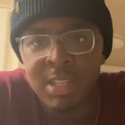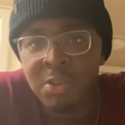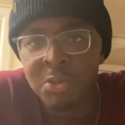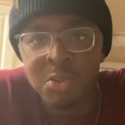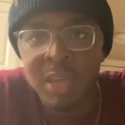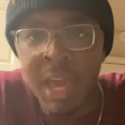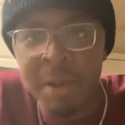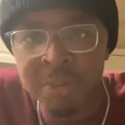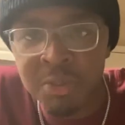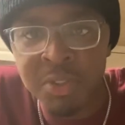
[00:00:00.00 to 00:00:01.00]
tell you that
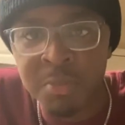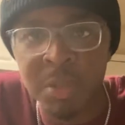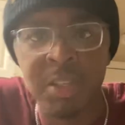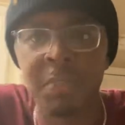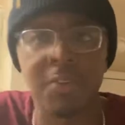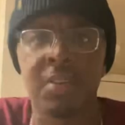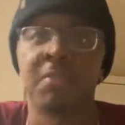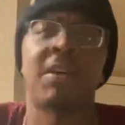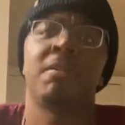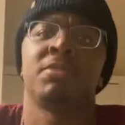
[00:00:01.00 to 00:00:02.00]
I would do something different
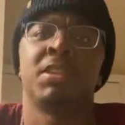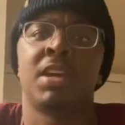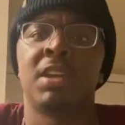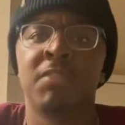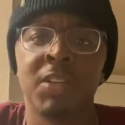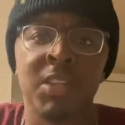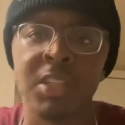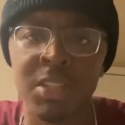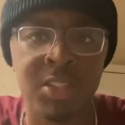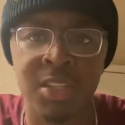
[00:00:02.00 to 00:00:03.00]
if I was the head of
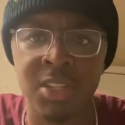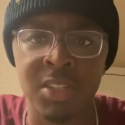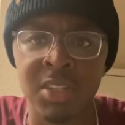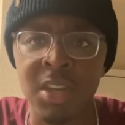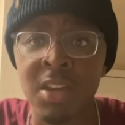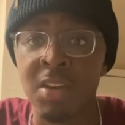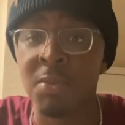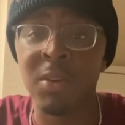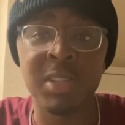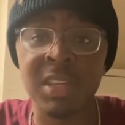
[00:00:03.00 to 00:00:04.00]
Adidas, because
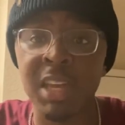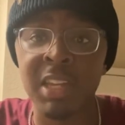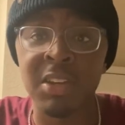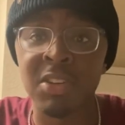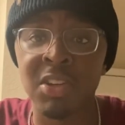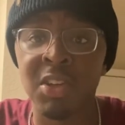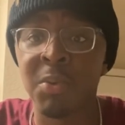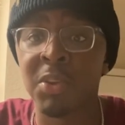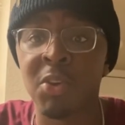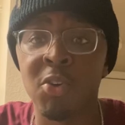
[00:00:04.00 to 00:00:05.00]
once again, they're dealing
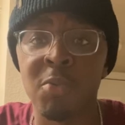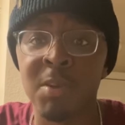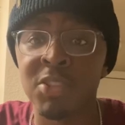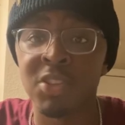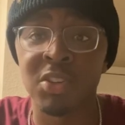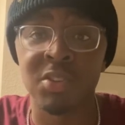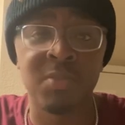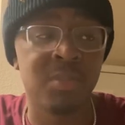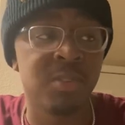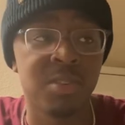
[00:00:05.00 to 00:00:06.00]
with a whole bunch
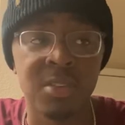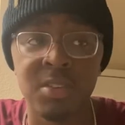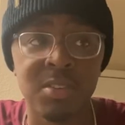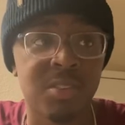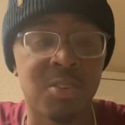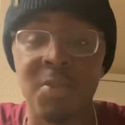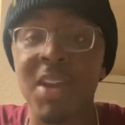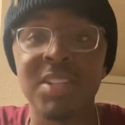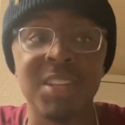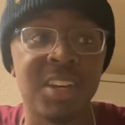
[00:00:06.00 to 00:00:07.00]
of
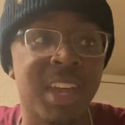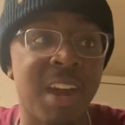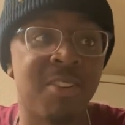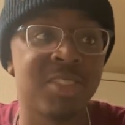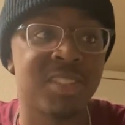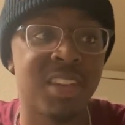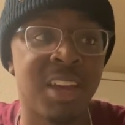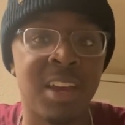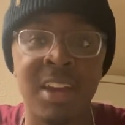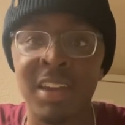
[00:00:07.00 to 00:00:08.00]
crazy accounts.
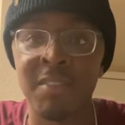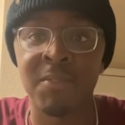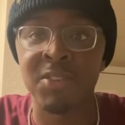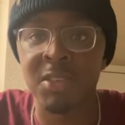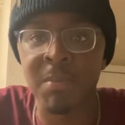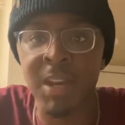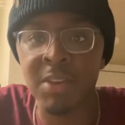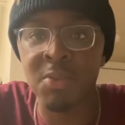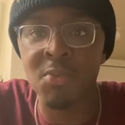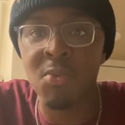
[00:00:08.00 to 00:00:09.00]
And for
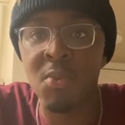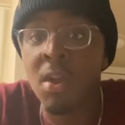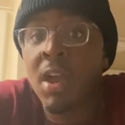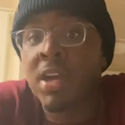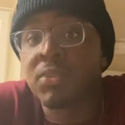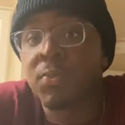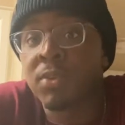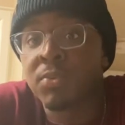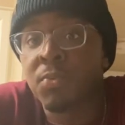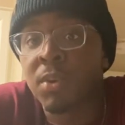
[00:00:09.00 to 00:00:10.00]
somebody who has
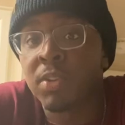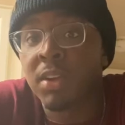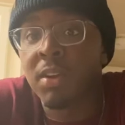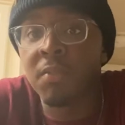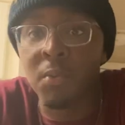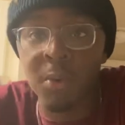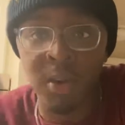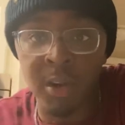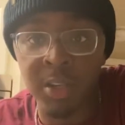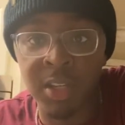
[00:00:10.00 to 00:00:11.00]
once worked
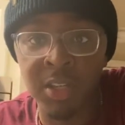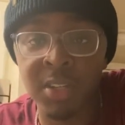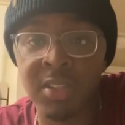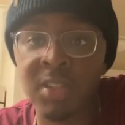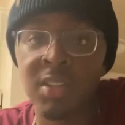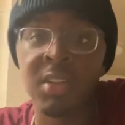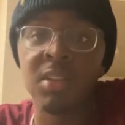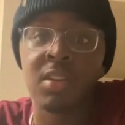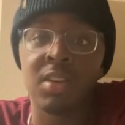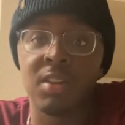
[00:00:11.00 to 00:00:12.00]
for Adidas,
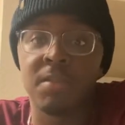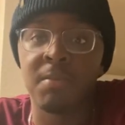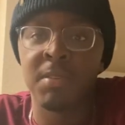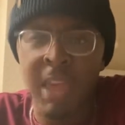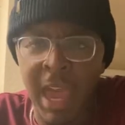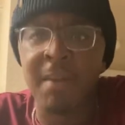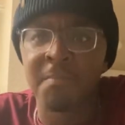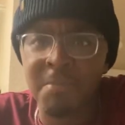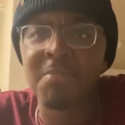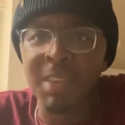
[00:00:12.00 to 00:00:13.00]
yeah,
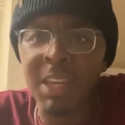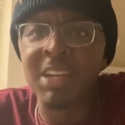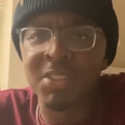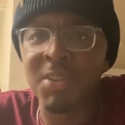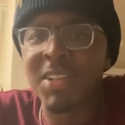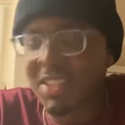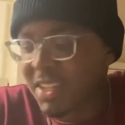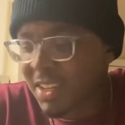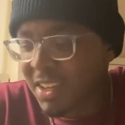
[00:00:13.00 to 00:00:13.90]
it gets crazy.